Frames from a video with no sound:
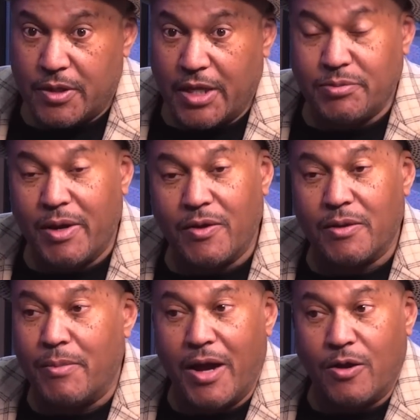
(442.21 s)
That's
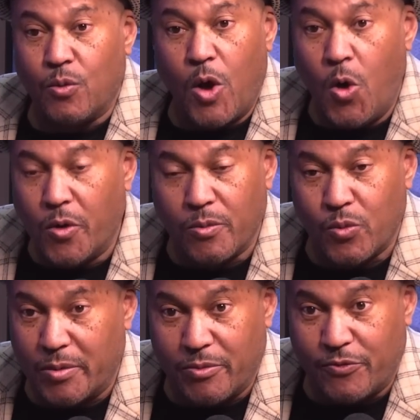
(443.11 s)
probably Lamar
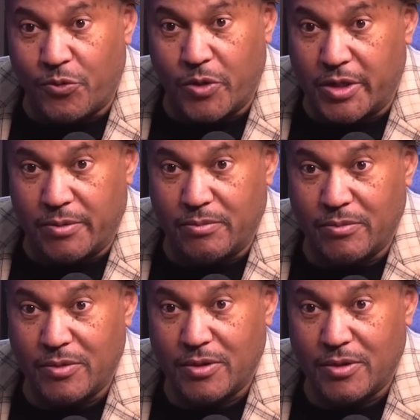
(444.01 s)
Odom went before him.